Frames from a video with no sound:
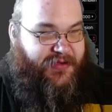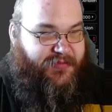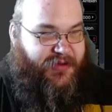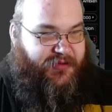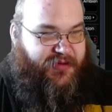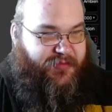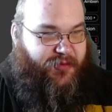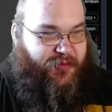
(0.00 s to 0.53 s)
but
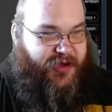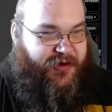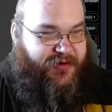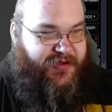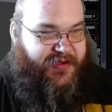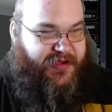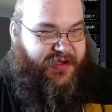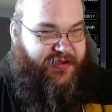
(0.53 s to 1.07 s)
we brought our
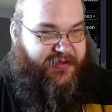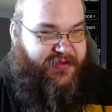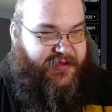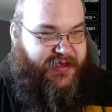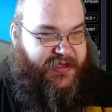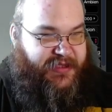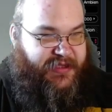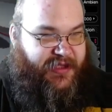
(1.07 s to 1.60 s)
nacelles
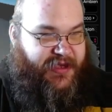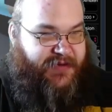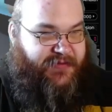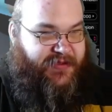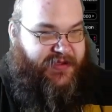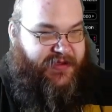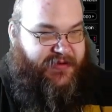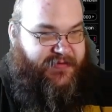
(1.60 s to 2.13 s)
in line
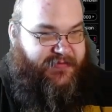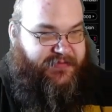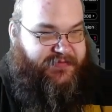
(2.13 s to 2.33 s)
with it.